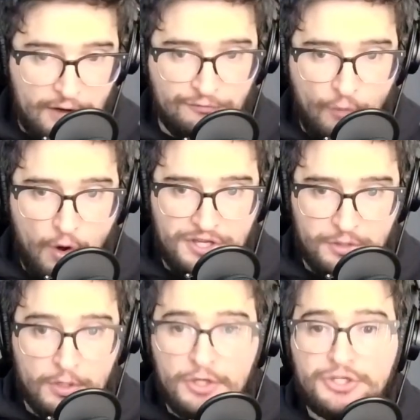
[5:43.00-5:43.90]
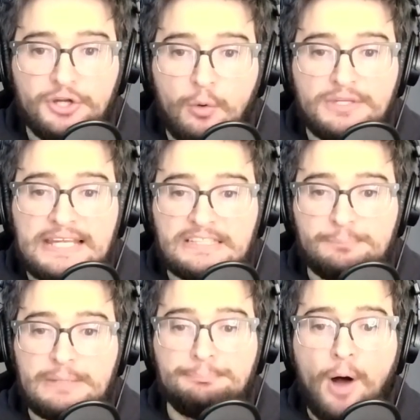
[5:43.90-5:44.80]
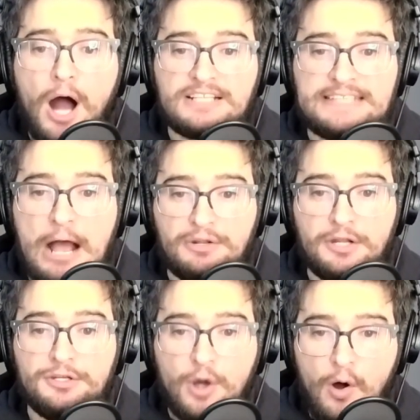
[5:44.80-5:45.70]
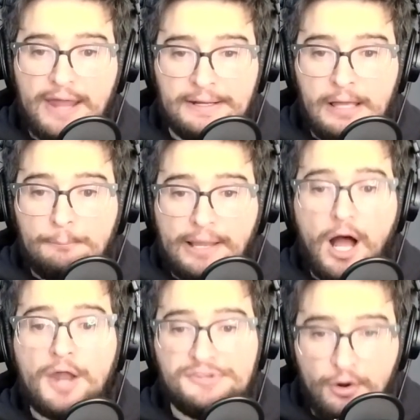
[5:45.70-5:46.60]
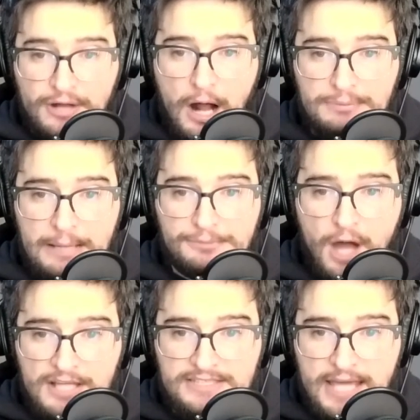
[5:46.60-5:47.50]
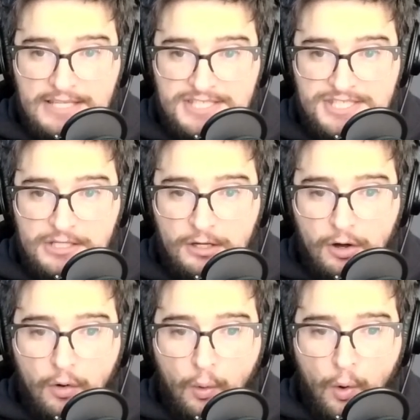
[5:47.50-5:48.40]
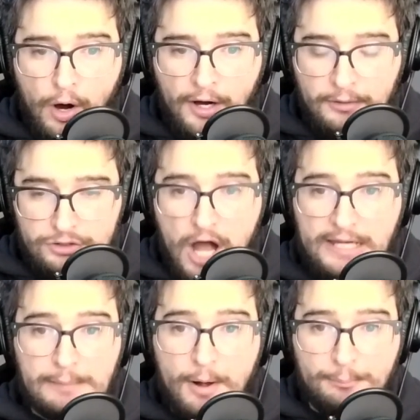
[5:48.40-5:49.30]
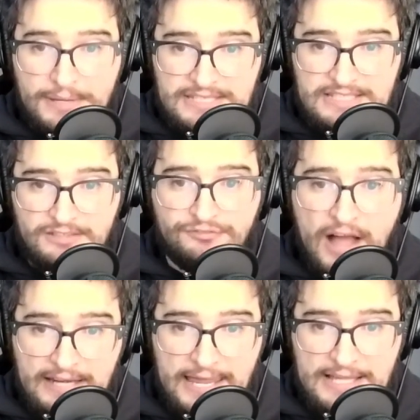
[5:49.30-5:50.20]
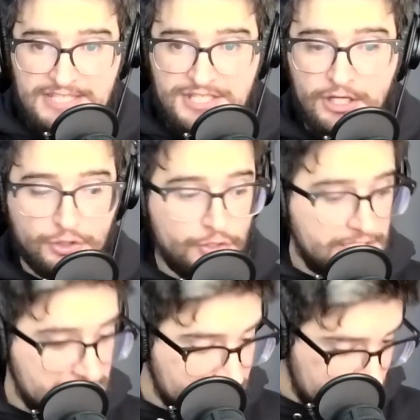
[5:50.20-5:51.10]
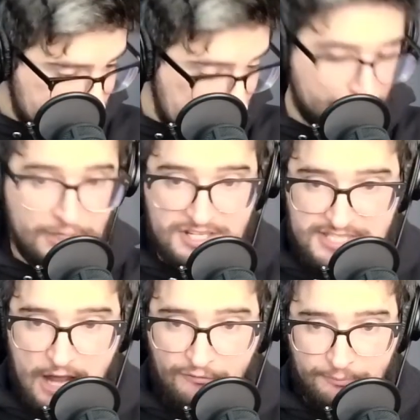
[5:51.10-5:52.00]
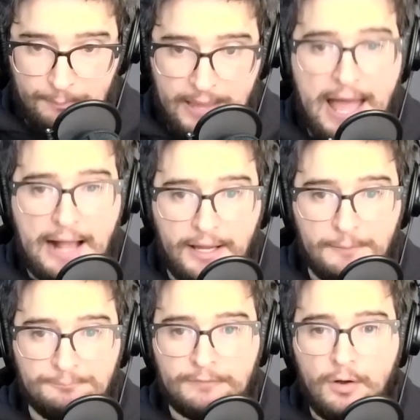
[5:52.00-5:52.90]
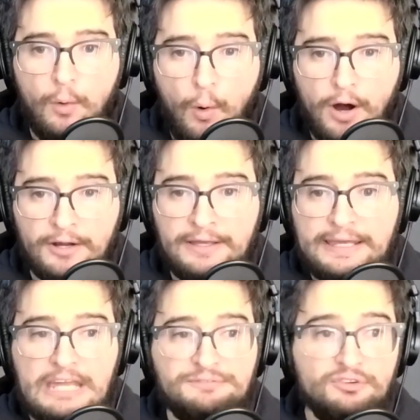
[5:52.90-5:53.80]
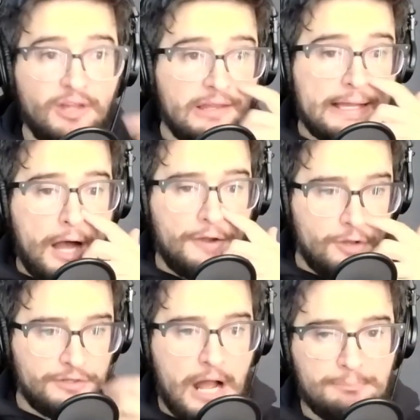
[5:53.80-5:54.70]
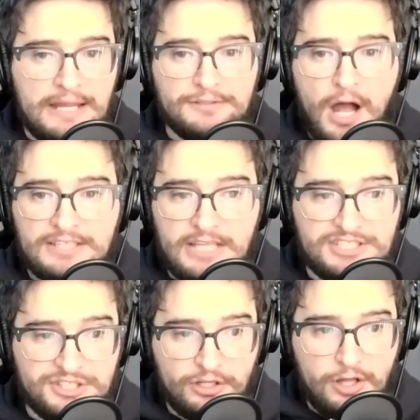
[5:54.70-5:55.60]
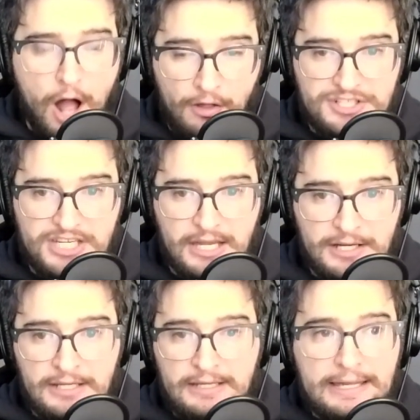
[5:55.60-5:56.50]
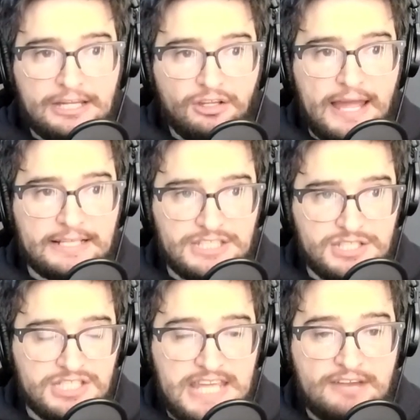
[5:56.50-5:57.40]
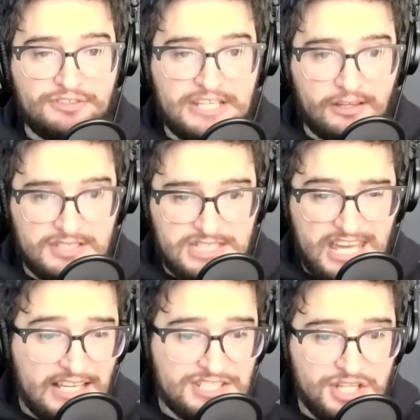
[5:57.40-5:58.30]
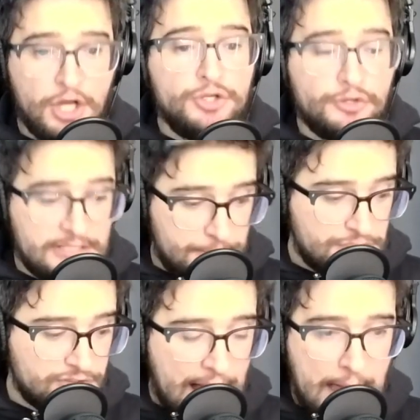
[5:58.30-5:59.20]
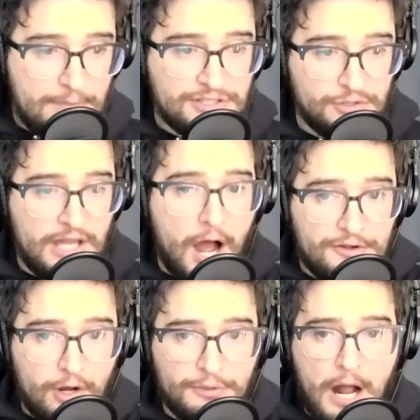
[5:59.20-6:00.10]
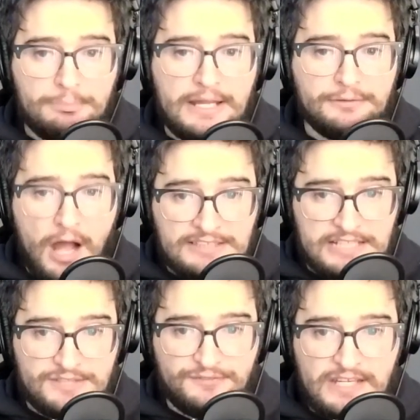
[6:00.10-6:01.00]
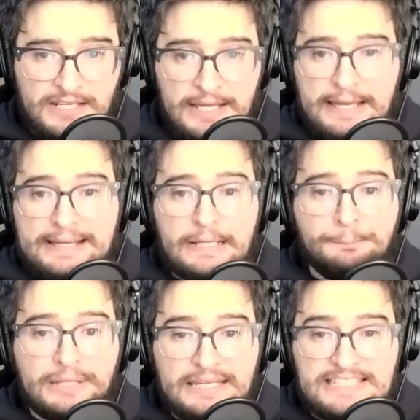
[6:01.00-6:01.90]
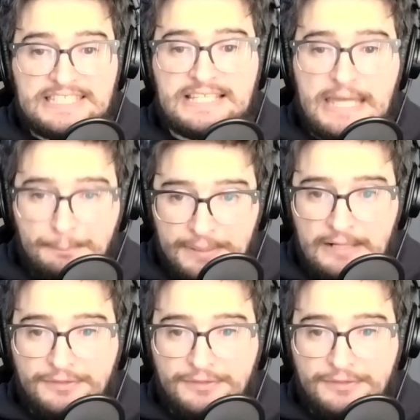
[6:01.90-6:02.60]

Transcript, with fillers: for you. You don't need to be bogged down and annoyed by unknown unnamed nonsense or talking about business and finance. You can just separate yourself from the pack. Or if you really like unknown unnamed nonsense and you're a college kid and you like saying ridiculous things, you can subscribe to the unknown unnamed nonsense feed and completely skip the